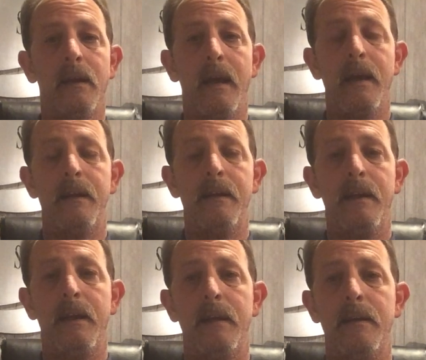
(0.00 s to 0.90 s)
and
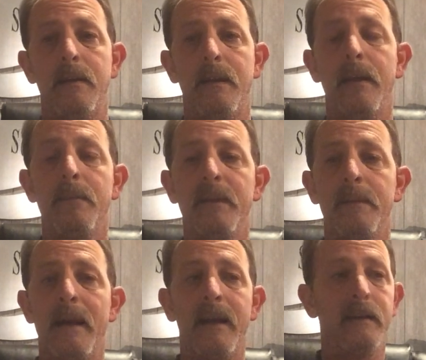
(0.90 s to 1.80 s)
hit them in
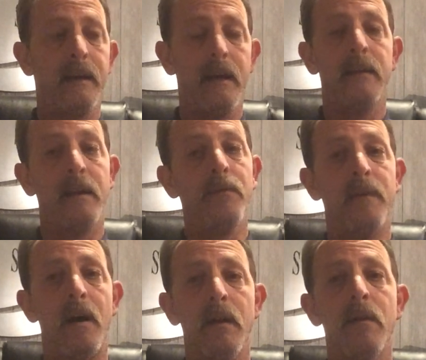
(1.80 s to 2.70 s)
the back of the head, and they'll
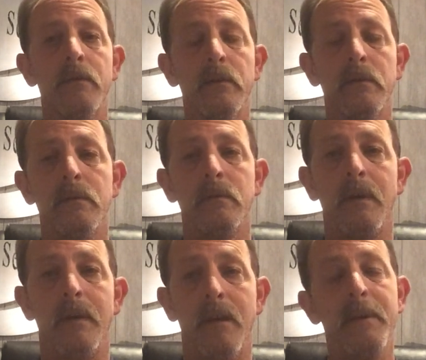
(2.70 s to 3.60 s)
fall over.
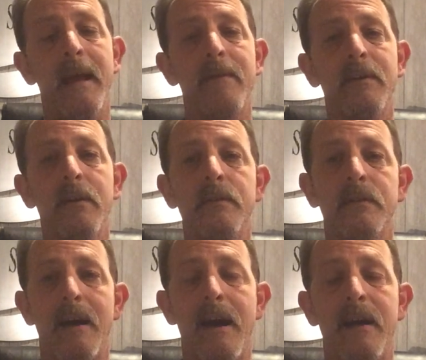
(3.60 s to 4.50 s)
And they'll be having to go
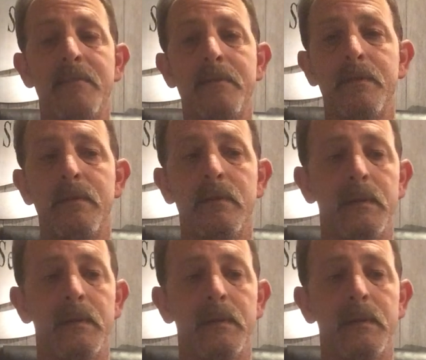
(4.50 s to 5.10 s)
to the hospital.